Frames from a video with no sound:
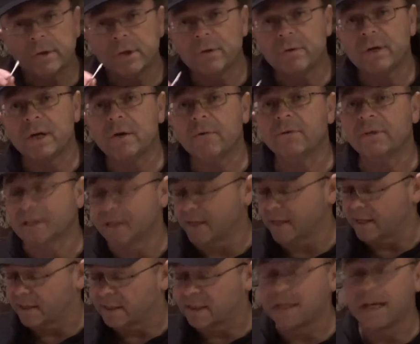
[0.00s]
use
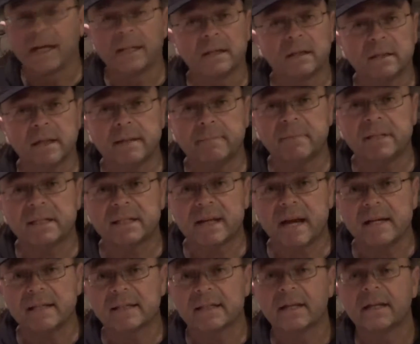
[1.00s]
these in the litmus
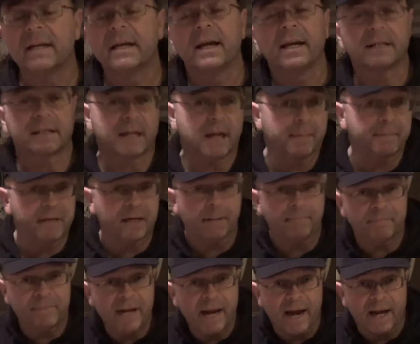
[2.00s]
test is coming up
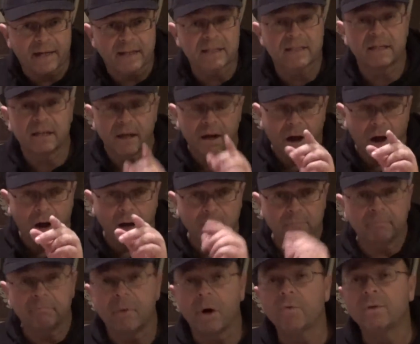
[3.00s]
next on
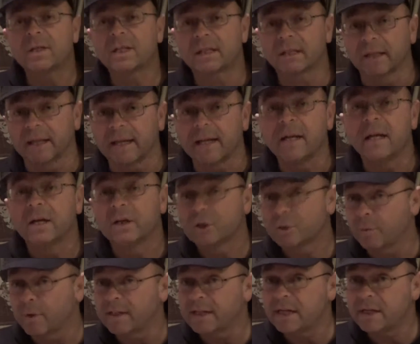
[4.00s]
Mostly
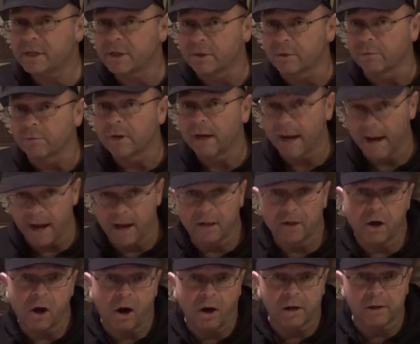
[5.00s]

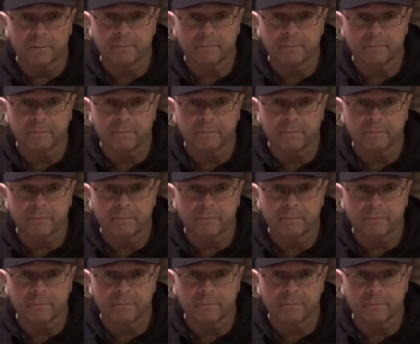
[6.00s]
22LR.